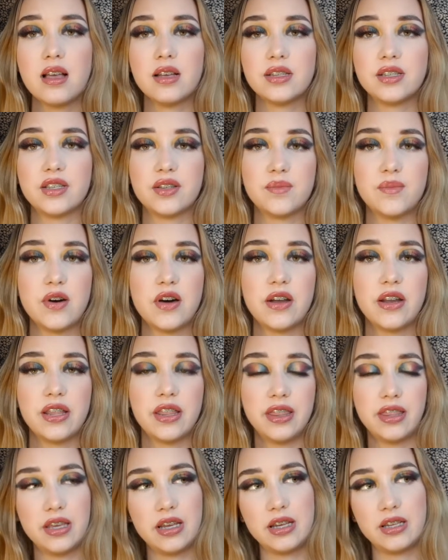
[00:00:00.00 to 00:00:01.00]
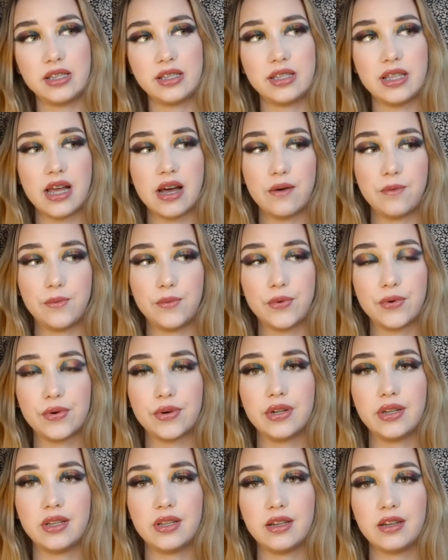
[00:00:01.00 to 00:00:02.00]
some other things that
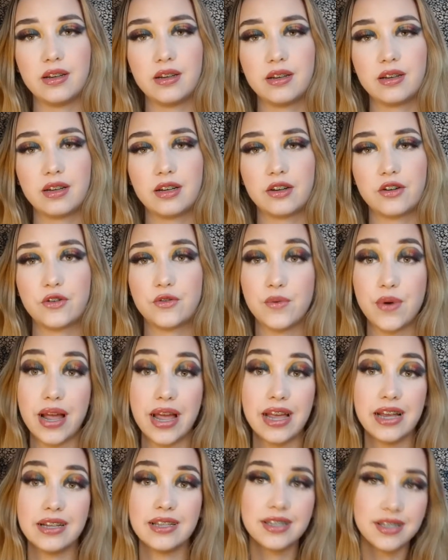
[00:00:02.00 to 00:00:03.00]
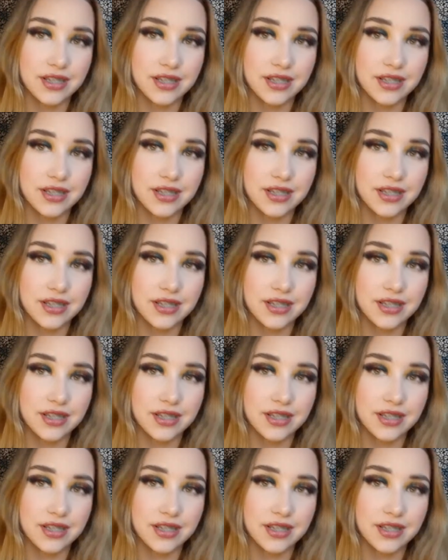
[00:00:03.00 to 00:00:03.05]
weren't great.